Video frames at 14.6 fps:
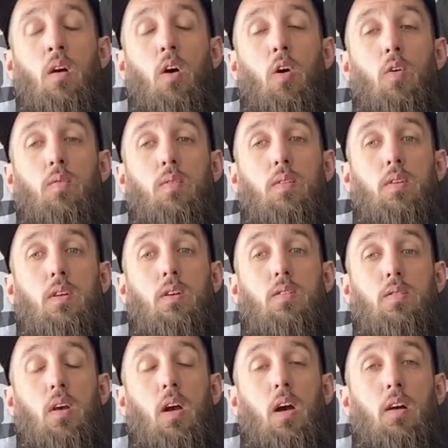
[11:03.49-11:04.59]
Over the
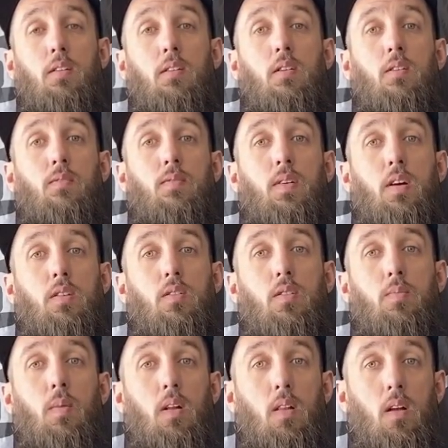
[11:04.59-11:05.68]
years, it had an effect
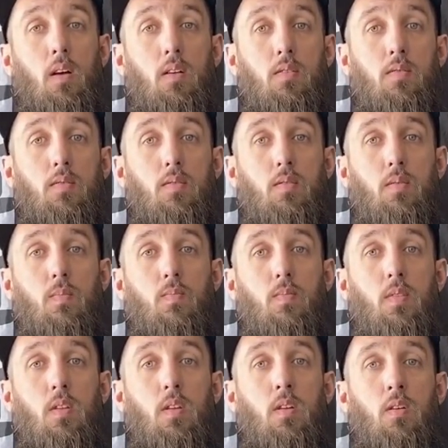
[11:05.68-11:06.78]
on my life,
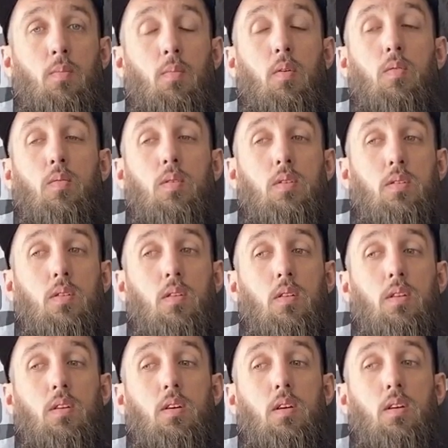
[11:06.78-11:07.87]
but
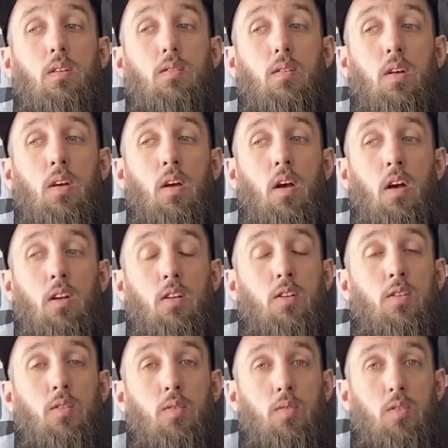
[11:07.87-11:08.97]
recently it had a
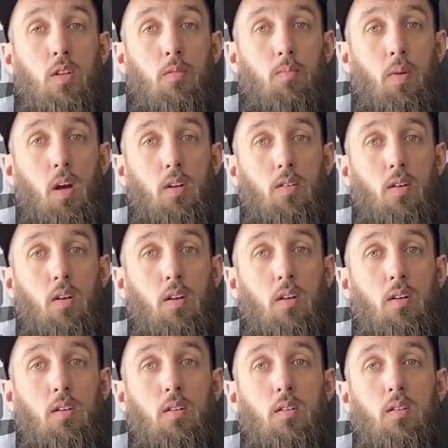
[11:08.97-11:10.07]
huge impact on
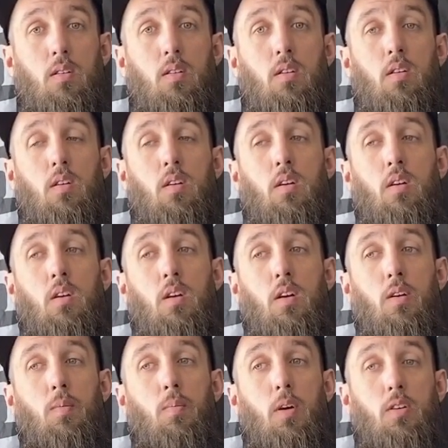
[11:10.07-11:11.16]
it.
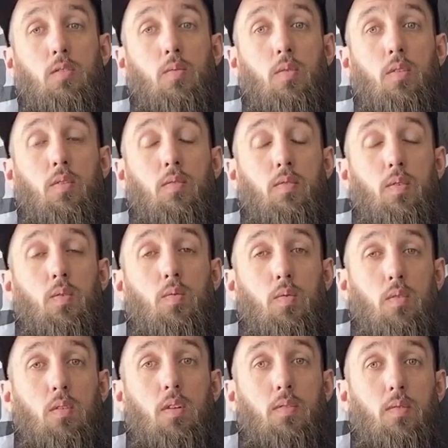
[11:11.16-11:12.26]
It messed with a few
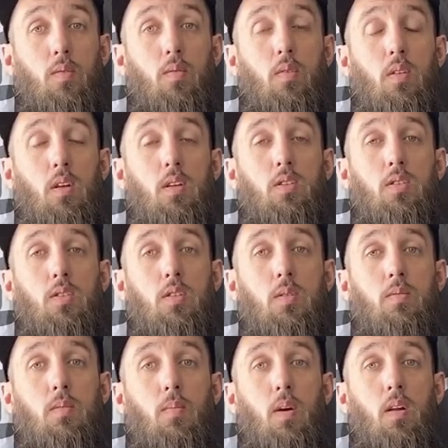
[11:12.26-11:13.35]
different
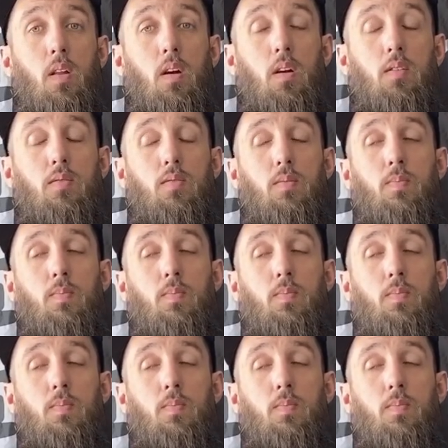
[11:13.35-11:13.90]
relationships in my life.